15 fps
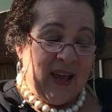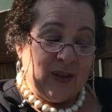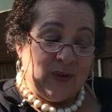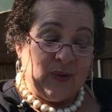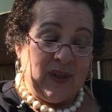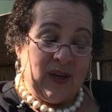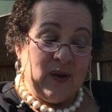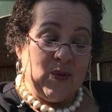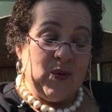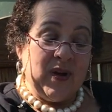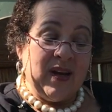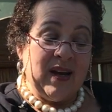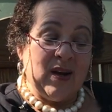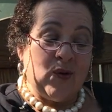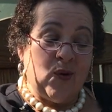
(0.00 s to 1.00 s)
Today
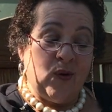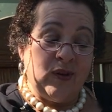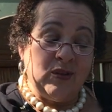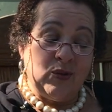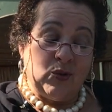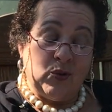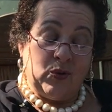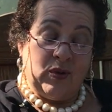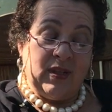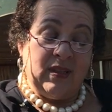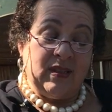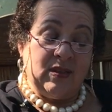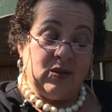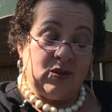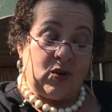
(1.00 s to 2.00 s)
we are going to
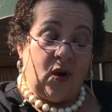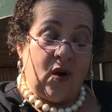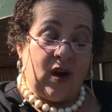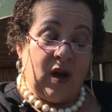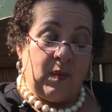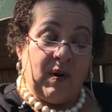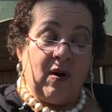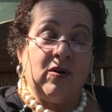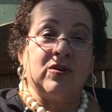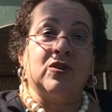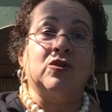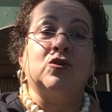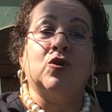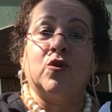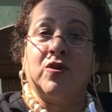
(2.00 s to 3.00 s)
read and talk about
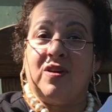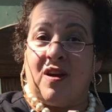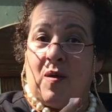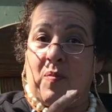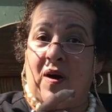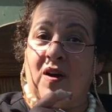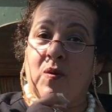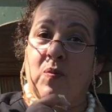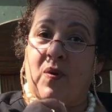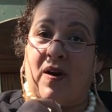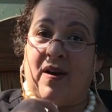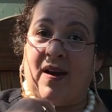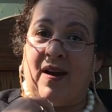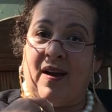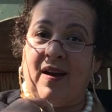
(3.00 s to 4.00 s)
Doña
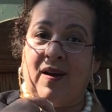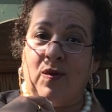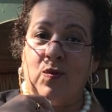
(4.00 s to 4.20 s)
Bárbara,